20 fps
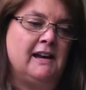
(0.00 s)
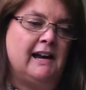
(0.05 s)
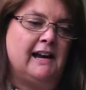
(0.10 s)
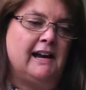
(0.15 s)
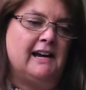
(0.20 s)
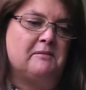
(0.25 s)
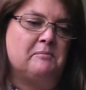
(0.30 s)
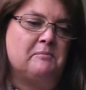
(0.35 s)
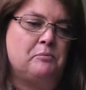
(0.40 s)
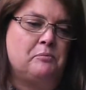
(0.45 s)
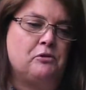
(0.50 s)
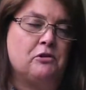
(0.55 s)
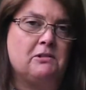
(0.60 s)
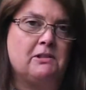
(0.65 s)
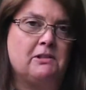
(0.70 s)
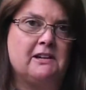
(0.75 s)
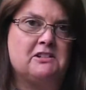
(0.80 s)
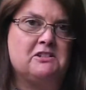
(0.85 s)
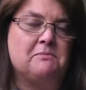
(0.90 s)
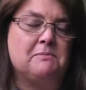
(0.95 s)
And
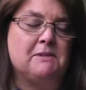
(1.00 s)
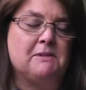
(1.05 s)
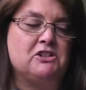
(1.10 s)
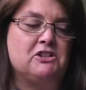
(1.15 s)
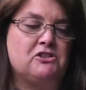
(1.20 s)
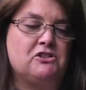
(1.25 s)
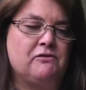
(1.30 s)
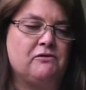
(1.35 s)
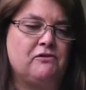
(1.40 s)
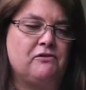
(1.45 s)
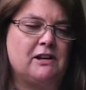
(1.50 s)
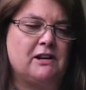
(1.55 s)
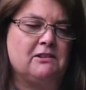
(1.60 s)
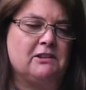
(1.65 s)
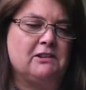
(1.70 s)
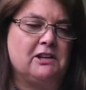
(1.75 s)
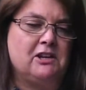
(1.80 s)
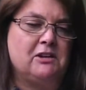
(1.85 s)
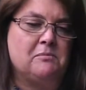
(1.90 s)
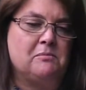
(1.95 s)
broadly, a
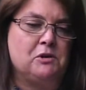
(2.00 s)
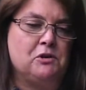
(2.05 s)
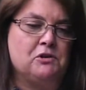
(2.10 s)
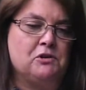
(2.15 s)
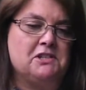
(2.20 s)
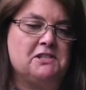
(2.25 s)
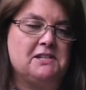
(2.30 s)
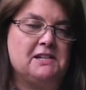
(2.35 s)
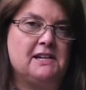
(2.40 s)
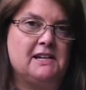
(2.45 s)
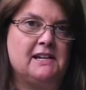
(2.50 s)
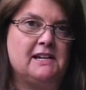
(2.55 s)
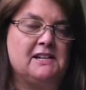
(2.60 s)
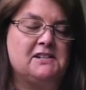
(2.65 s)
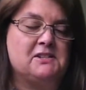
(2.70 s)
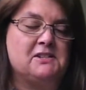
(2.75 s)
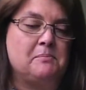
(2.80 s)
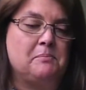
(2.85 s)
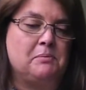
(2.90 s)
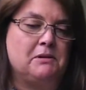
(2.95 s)
dementia-friendly community
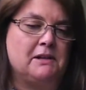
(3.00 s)
is a